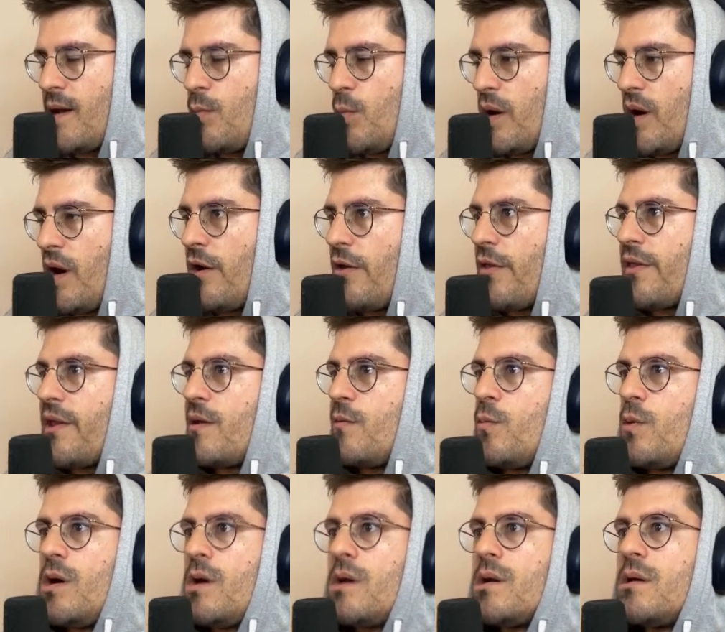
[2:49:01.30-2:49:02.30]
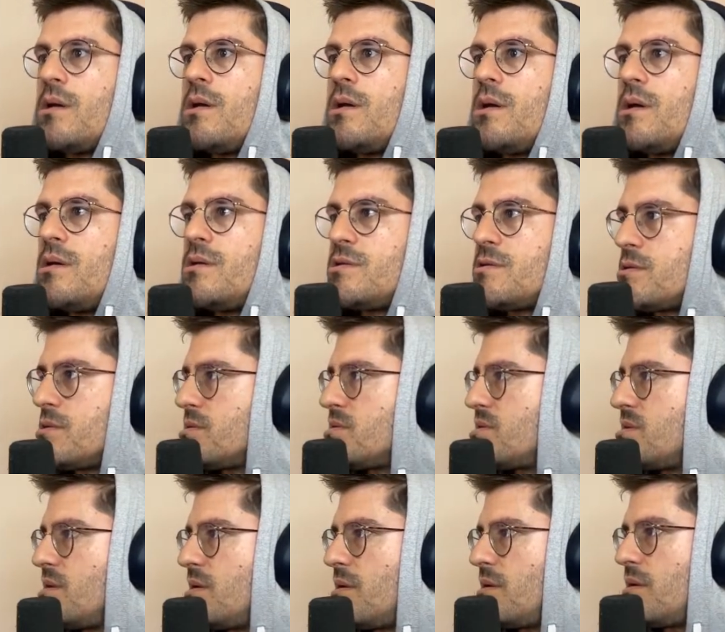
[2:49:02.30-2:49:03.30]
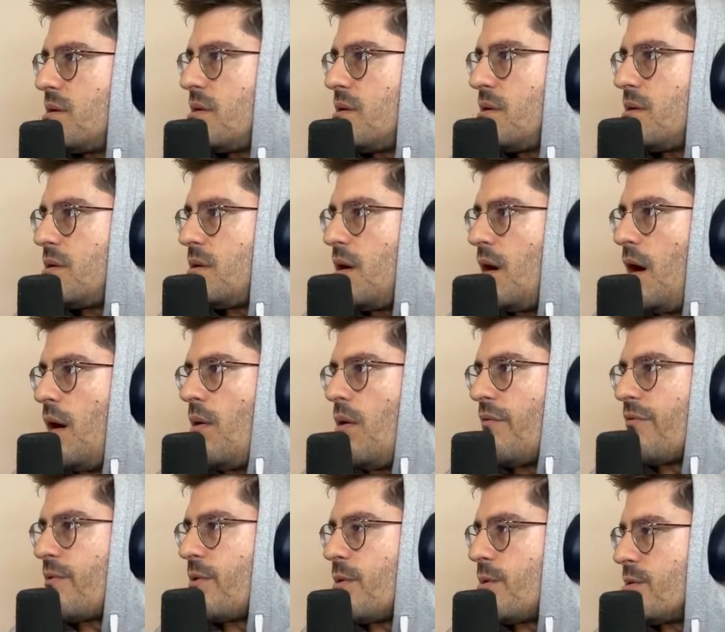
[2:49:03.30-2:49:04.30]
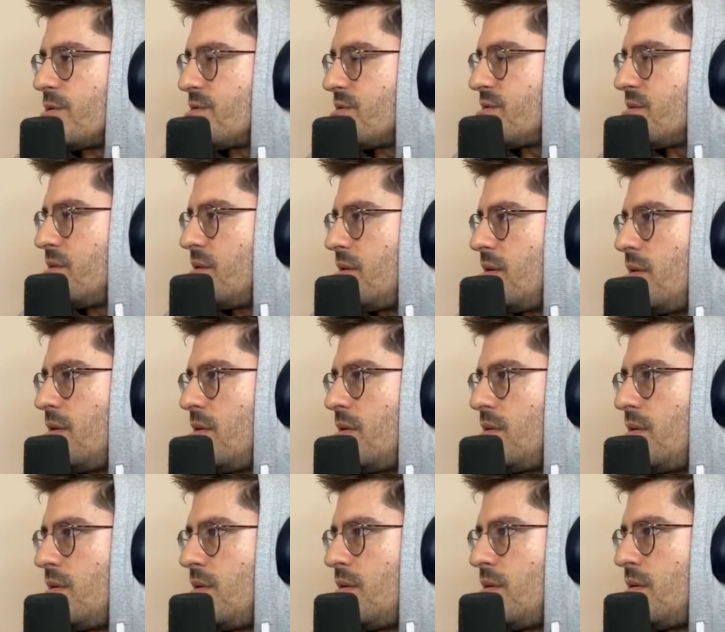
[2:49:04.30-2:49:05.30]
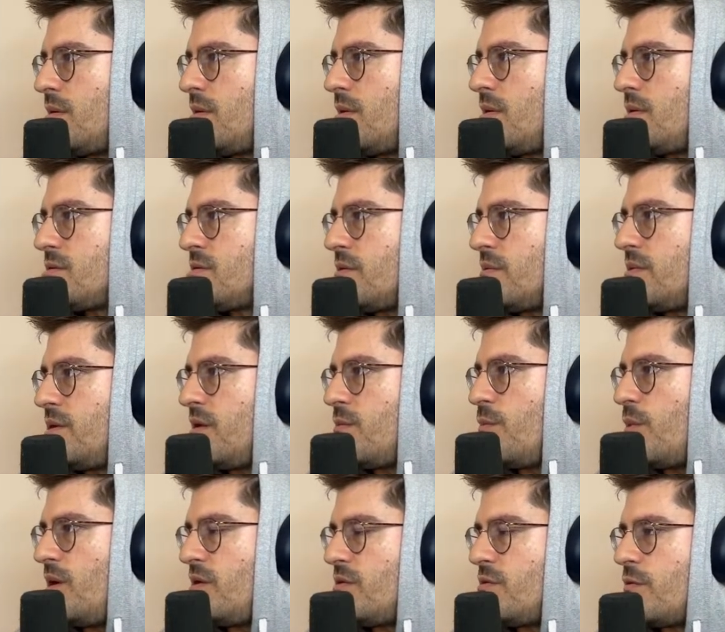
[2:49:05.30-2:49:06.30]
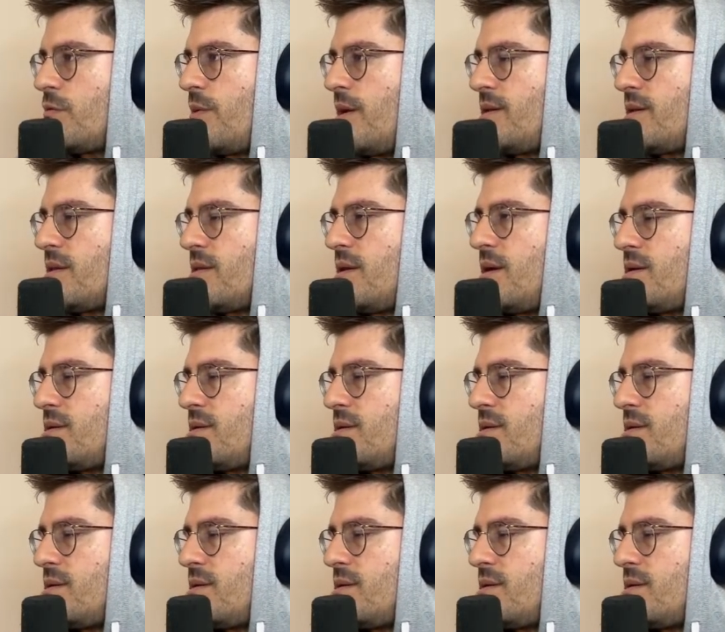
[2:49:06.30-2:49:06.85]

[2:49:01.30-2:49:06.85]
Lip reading: 101. Interesting. Oh, of course. So we need to create a date